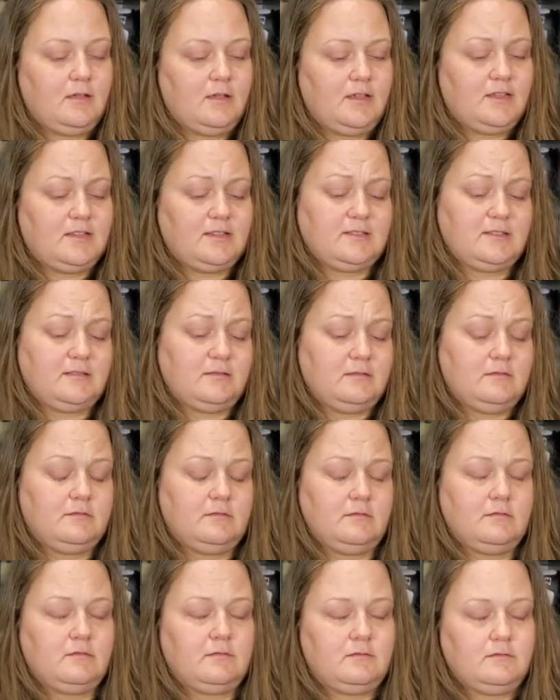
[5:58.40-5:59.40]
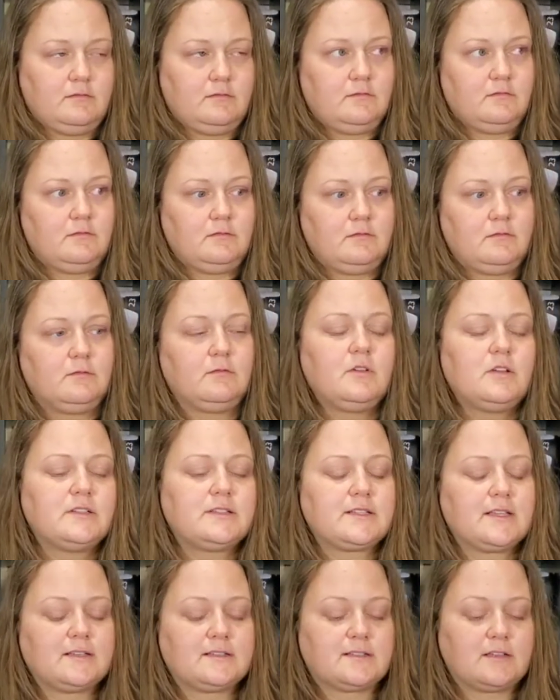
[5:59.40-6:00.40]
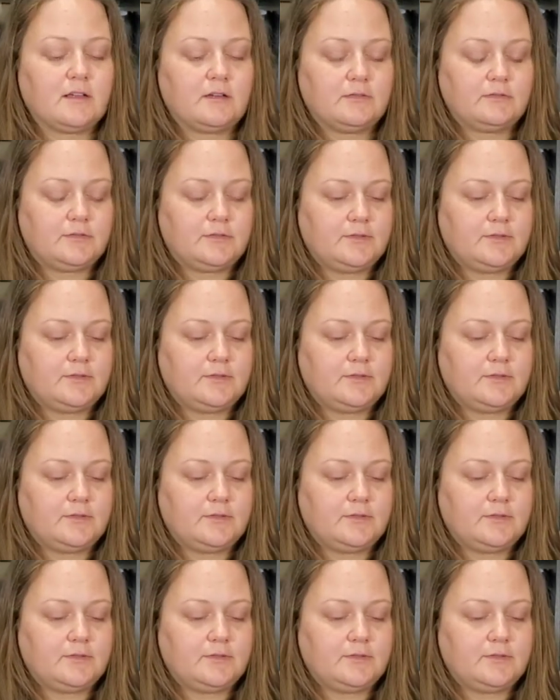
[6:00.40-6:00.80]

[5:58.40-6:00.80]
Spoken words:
It isn't. Well, it's kind of soft.